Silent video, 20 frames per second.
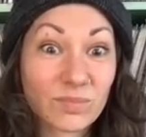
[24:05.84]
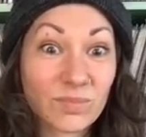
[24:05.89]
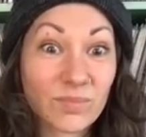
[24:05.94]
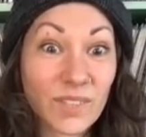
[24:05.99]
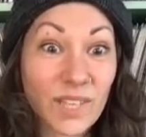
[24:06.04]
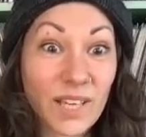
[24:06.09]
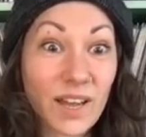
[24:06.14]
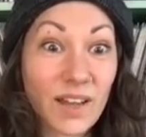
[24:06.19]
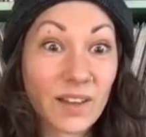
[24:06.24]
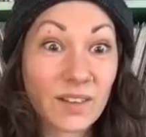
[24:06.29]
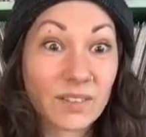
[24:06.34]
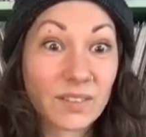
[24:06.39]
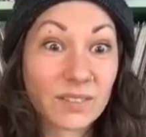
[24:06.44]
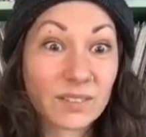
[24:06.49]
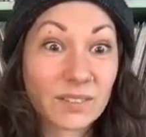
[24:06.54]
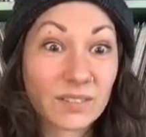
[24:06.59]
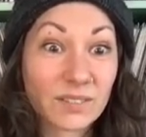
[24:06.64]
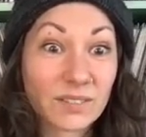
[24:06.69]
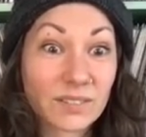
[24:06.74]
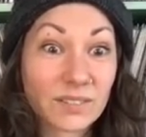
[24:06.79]
yeah.
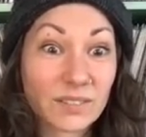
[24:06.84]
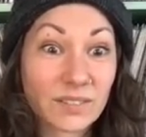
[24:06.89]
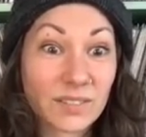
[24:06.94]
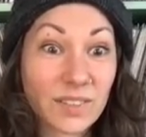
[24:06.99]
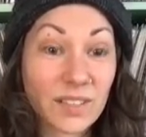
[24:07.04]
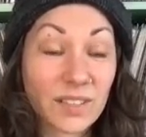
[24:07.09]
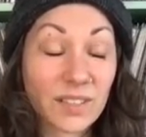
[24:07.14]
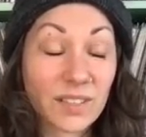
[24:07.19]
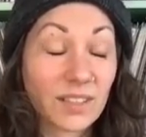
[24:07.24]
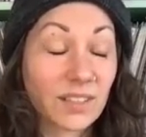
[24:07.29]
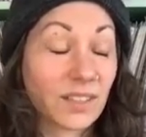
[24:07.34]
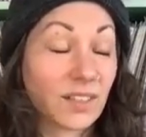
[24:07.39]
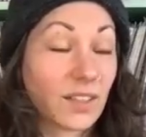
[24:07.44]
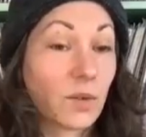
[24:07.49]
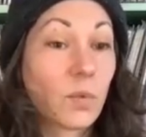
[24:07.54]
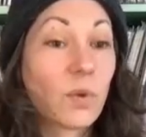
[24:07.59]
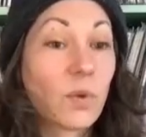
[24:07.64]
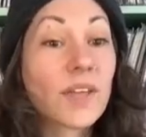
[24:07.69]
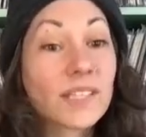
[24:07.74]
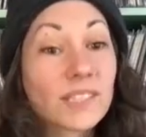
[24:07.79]

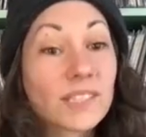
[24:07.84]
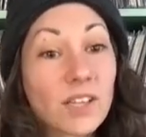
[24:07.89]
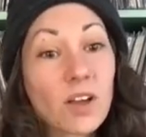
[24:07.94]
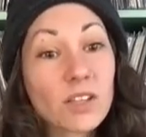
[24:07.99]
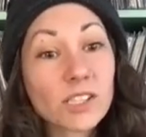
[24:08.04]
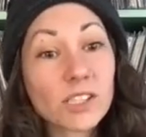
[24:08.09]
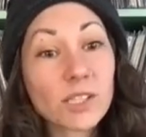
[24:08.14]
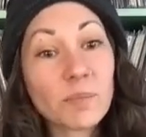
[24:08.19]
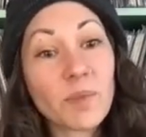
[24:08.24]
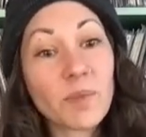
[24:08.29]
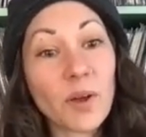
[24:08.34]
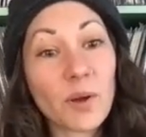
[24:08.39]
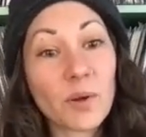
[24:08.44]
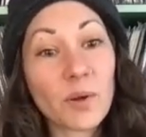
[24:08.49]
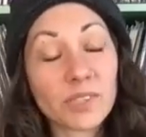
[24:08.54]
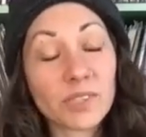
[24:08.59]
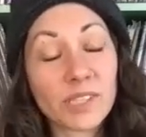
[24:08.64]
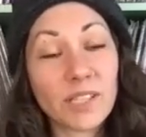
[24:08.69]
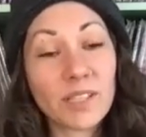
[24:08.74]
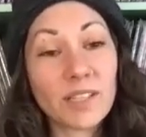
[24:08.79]
Well, that's awesome though,
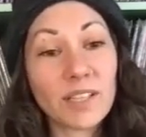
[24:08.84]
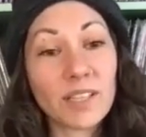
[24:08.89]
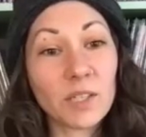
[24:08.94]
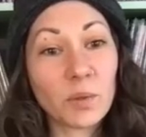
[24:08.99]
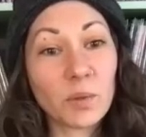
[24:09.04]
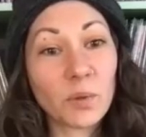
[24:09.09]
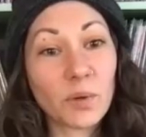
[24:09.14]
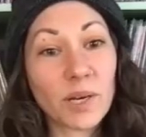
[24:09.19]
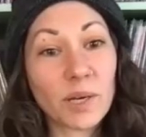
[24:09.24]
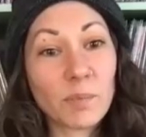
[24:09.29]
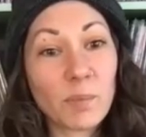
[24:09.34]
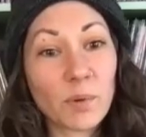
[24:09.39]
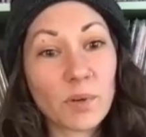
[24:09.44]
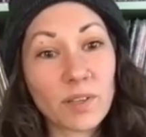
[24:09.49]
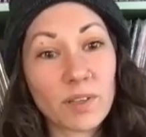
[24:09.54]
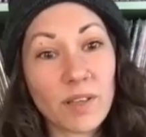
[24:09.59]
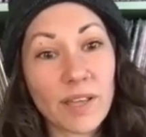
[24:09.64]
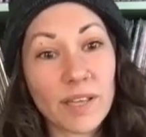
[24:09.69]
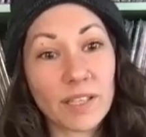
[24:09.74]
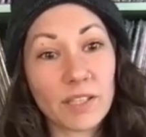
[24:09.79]
Sid, that you were able to
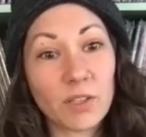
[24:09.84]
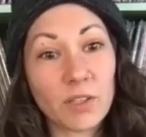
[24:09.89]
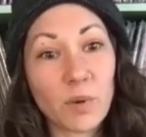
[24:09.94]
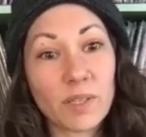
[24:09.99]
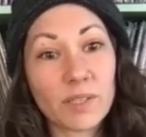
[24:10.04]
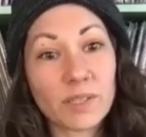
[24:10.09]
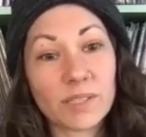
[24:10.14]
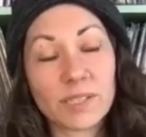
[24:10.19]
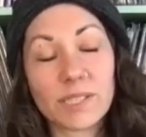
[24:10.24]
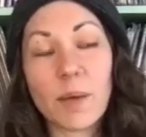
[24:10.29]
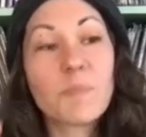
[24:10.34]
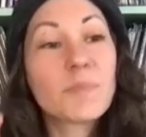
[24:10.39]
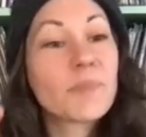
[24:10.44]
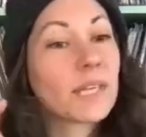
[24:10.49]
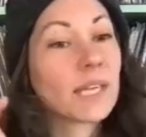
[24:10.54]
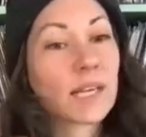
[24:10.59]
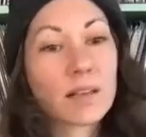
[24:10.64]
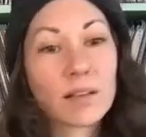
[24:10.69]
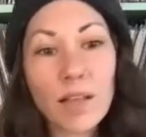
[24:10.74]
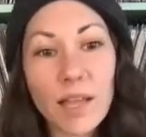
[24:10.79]
like you and
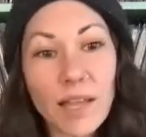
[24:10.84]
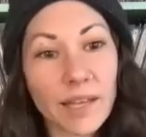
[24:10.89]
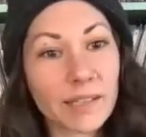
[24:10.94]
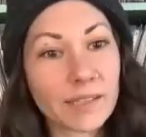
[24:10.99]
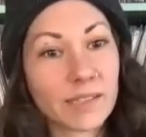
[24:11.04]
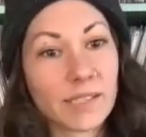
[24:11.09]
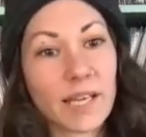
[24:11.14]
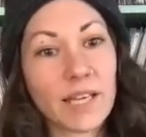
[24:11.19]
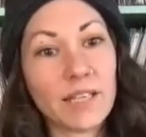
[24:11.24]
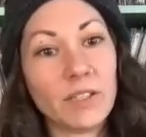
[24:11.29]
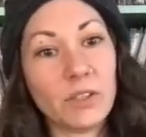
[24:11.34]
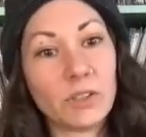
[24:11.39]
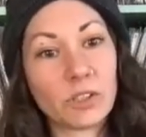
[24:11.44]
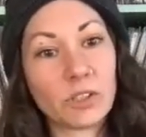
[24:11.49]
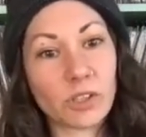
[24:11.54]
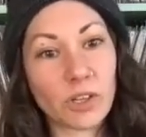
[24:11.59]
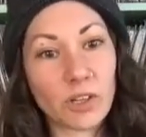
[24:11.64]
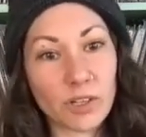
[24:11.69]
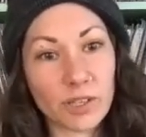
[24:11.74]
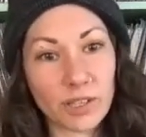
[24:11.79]
something clicked and you
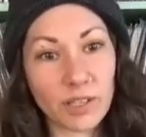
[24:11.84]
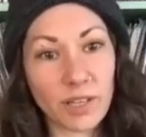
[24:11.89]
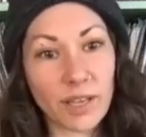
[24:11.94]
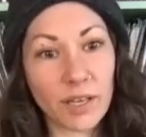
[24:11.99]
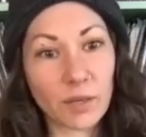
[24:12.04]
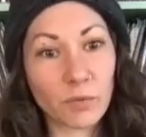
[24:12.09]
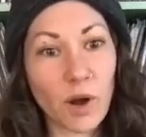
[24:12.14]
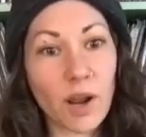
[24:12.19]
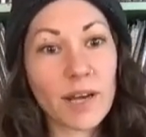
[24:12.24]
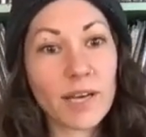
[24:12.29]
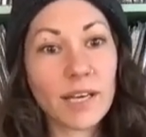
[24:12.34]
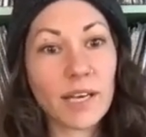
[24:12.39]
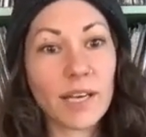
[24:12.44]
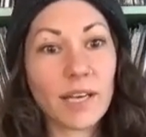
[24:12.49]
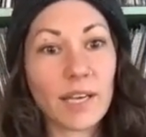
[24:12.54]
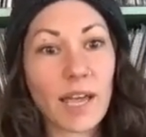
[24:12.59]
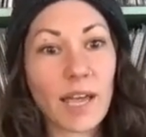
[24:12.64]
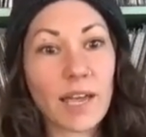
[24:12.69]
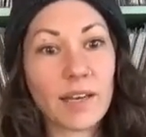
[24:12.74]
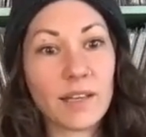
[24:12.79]
started like running
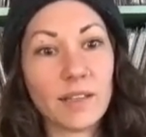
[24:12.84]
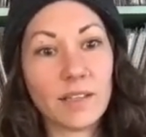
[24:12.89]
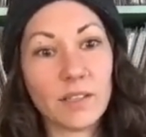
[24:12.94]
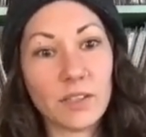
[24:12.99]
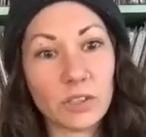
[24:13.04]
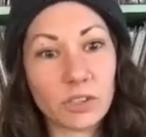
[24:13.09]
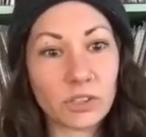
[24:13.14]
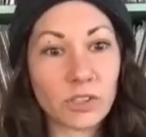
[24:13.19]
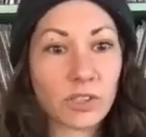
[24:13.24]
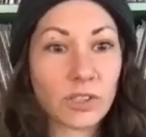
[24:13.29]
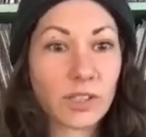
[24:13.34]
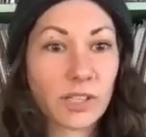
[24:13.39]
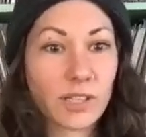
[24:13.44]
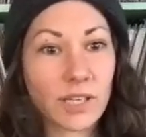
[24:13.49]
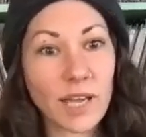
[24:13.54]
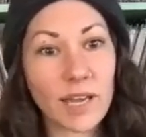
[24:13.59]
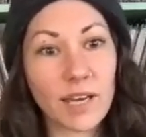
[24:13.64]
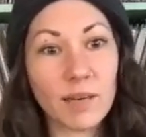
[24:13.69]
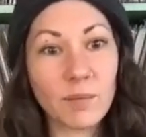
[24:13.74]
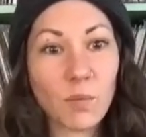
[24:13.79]
again, and then you started
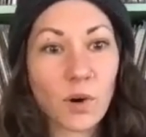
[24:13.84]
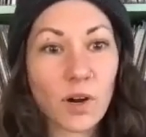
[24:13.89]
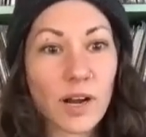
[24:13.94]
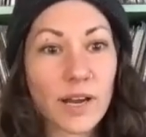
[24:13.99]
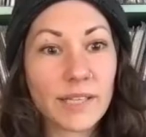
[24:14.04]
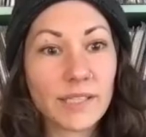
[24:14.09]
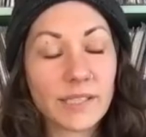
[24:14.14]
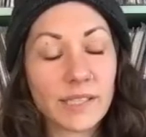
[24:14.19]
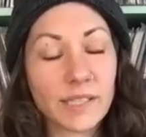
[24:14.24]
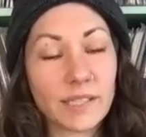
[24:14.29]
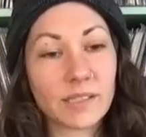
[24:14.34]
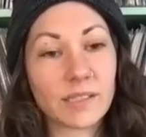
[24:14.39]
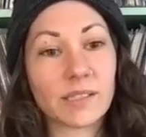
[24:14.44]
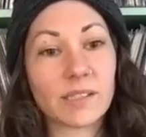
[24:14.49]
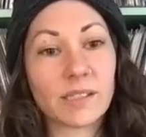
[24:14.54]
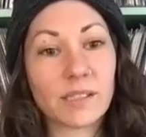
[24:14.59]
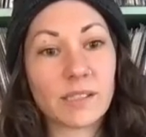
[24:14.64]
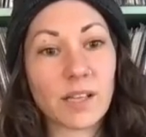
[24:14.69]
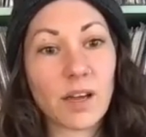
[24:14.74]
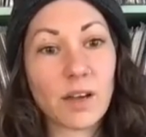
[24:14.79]
getting more ideas and
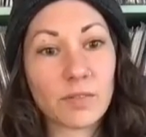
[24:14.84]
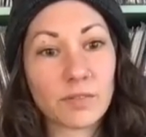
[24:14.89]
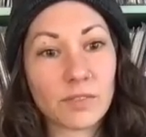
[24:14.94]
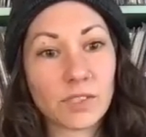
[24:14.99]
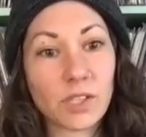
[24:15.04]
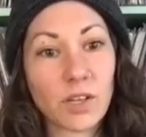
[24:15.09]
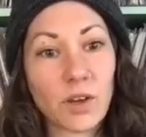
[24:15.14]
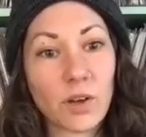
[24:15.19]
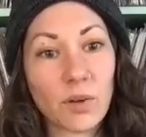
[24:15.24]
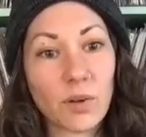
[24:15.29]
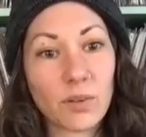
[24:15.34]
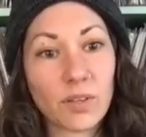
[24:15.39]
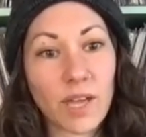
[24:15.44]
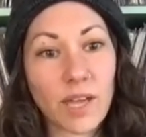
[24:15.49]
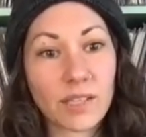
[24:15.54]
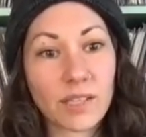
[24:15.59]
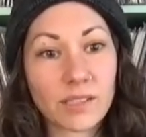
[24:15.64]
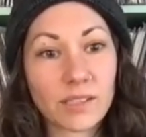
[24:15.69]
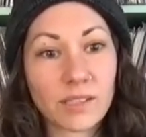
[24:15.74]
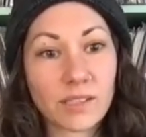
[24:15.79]
stuff. So
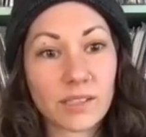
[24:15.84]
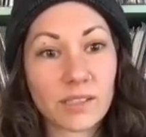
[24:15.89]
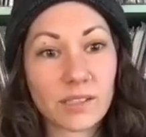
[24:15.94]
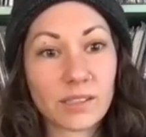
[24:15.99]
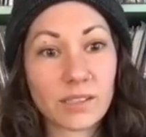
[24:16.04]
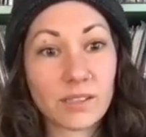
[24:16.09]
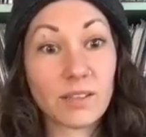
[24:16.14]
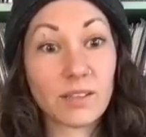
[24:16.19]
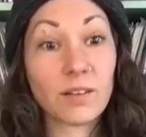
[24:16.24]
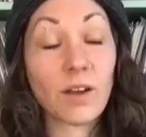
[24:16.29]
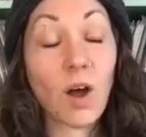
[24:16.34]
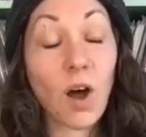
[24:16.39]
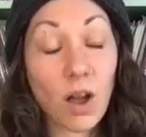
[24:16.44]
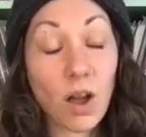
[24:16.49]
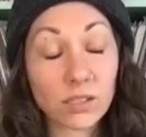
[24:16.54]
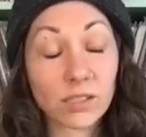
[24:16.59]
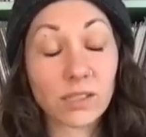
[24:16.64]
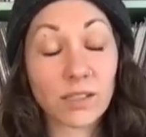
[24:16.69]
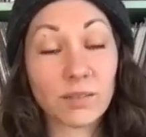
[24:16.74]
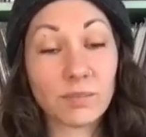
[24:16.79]
that's
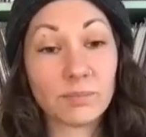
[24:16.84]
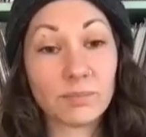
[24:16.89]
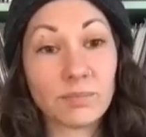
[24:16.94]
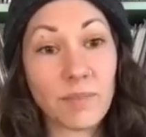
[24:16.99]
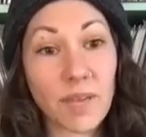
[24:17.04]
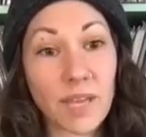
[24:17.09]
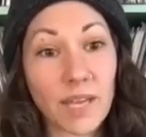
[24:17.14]
awesome. Yeah, a